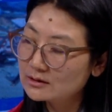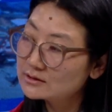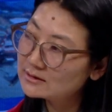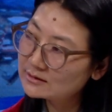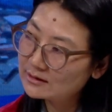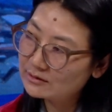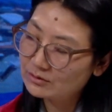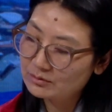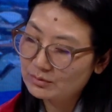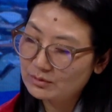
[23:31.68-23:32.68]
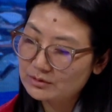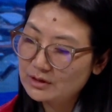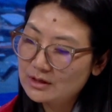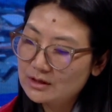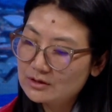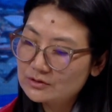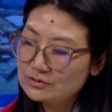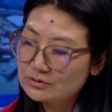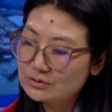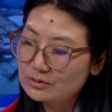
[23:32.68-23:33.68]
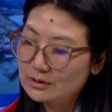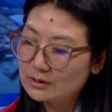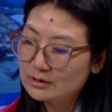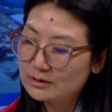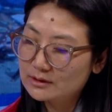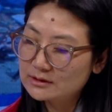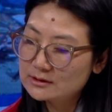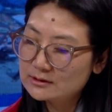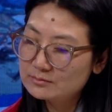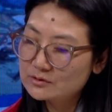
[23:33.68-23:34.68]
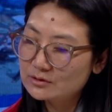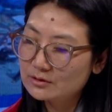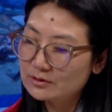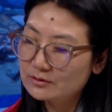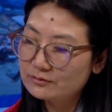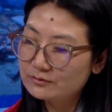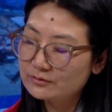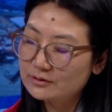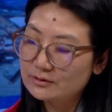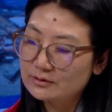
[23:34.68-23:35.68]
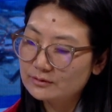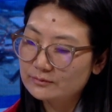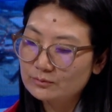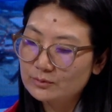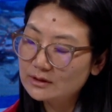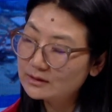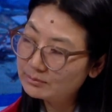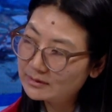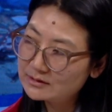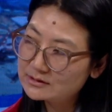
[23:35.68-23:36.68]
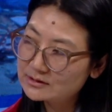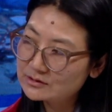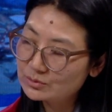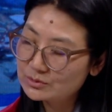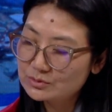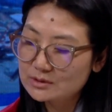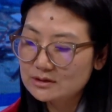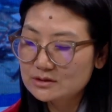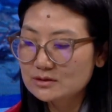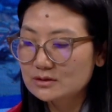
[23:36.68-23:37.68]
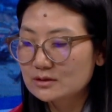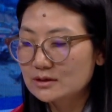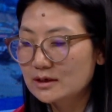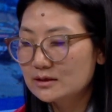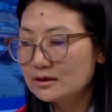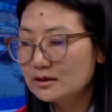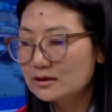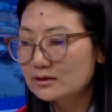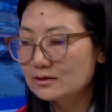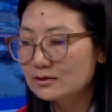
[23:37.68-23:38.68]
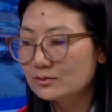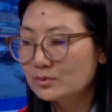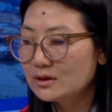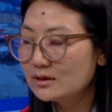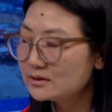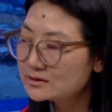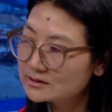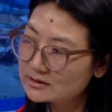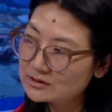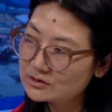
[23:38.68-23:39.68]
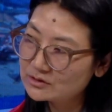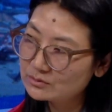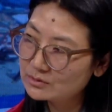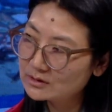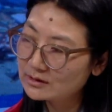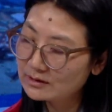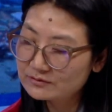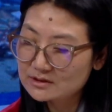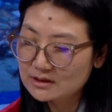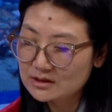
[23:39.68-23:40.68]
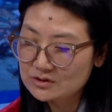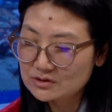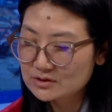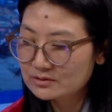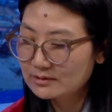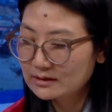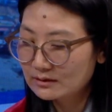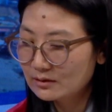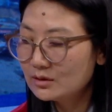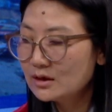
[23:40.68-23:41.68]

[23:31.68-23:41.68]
take that on board. So in terms of when the piloting is going to end, I think we are in discussion with GovTech agency right now.